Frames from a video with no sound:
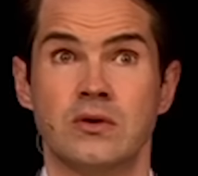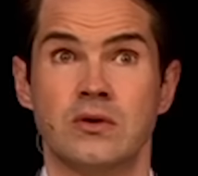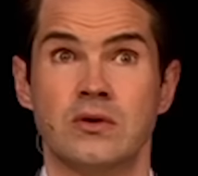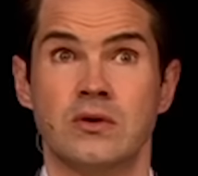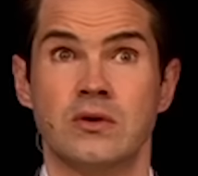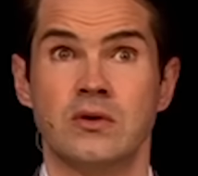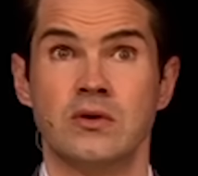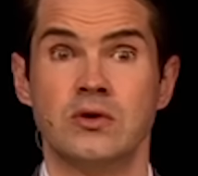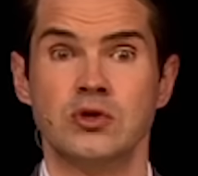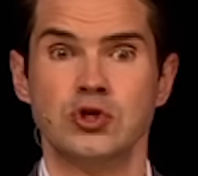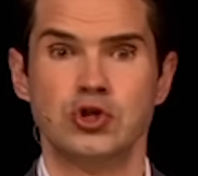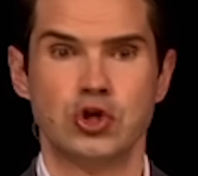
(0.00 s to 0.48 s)

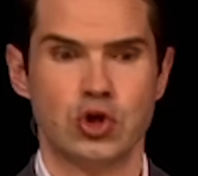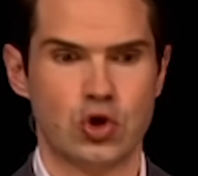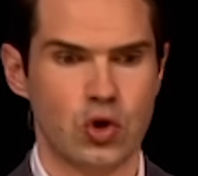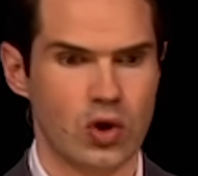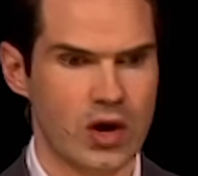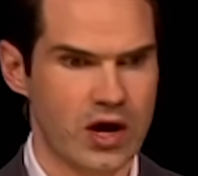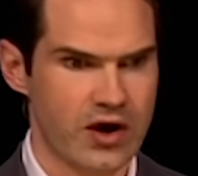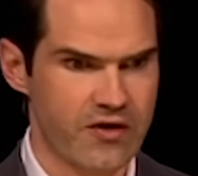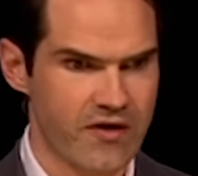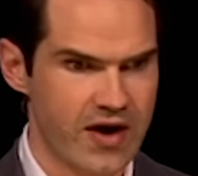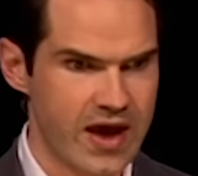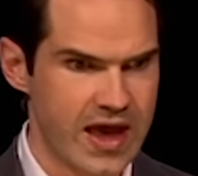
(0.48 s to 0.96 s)
You
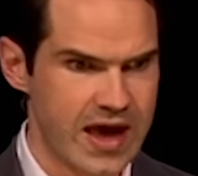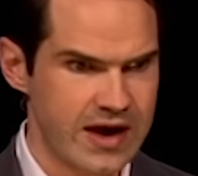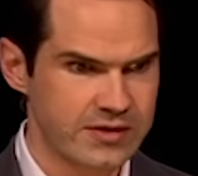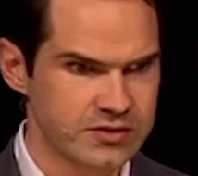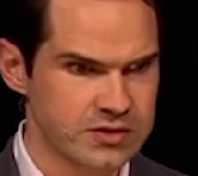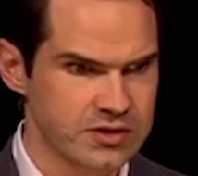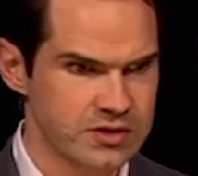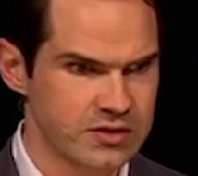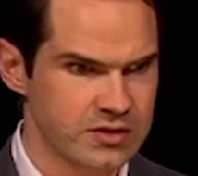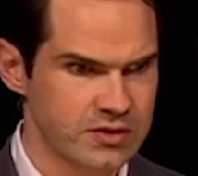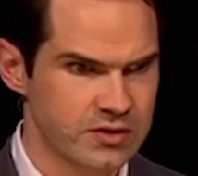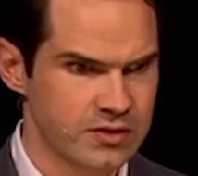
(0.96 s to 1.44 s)
call it a
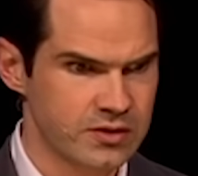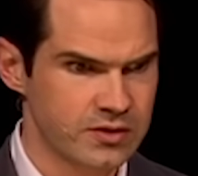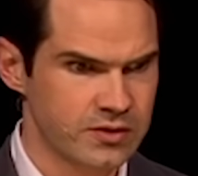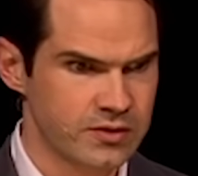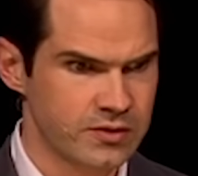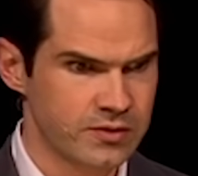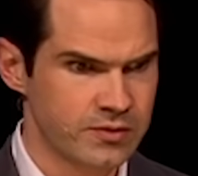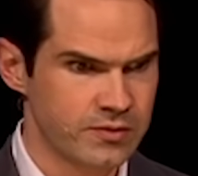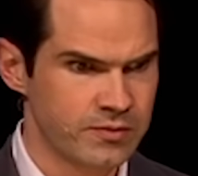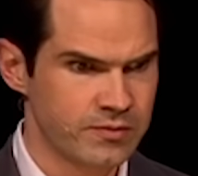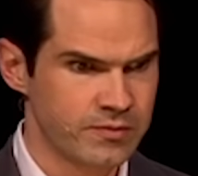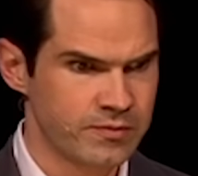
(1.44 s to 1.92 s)
greyhound?
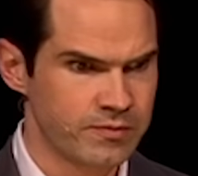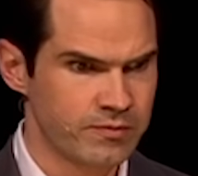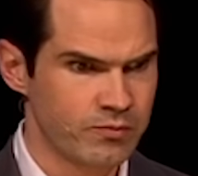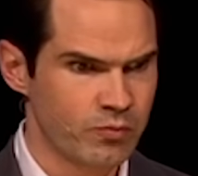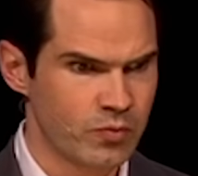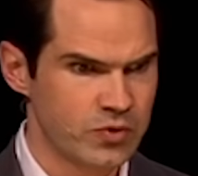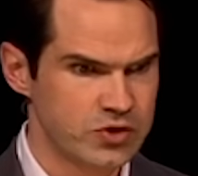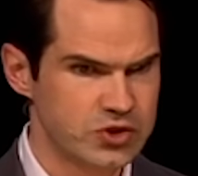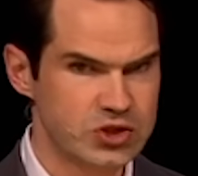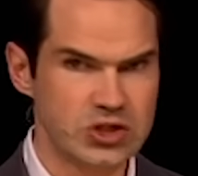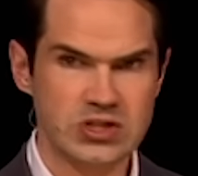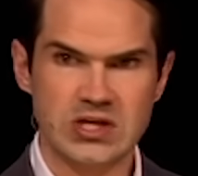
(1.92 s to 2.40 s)

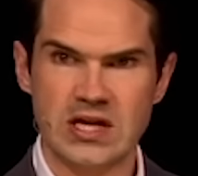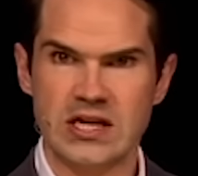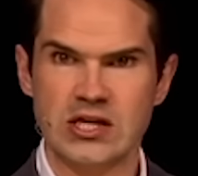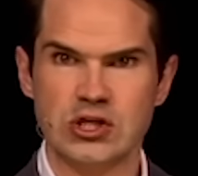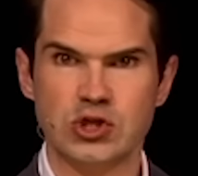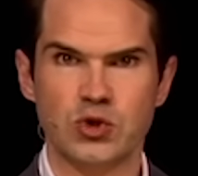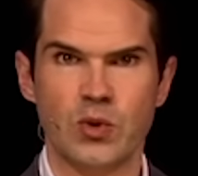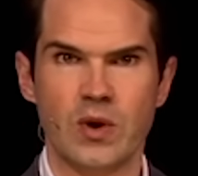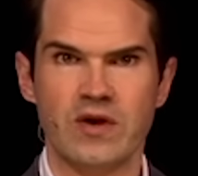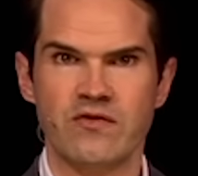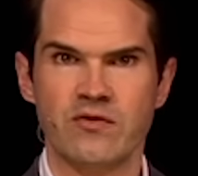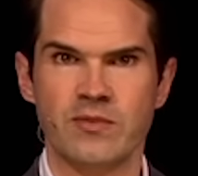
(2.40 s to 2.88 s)
It was just an
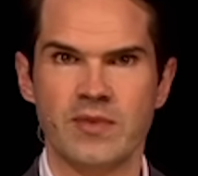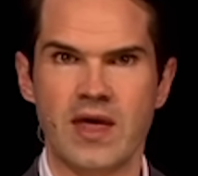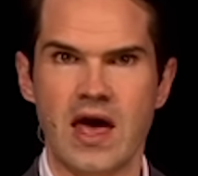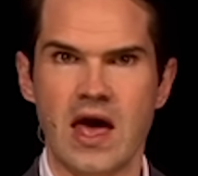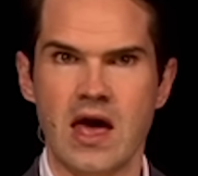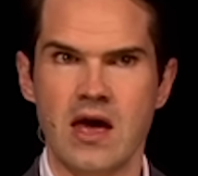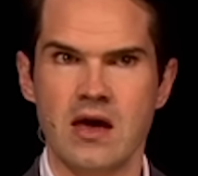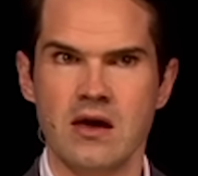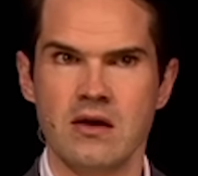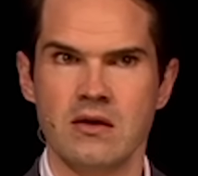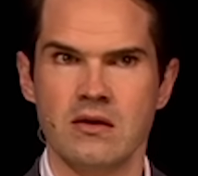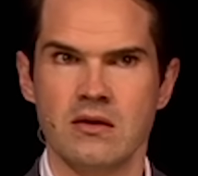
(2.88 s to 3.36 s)
inch away from the
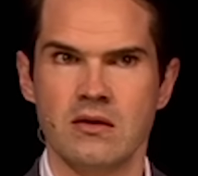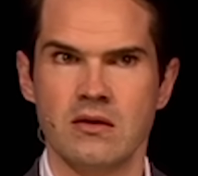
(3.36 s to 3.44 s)
hair.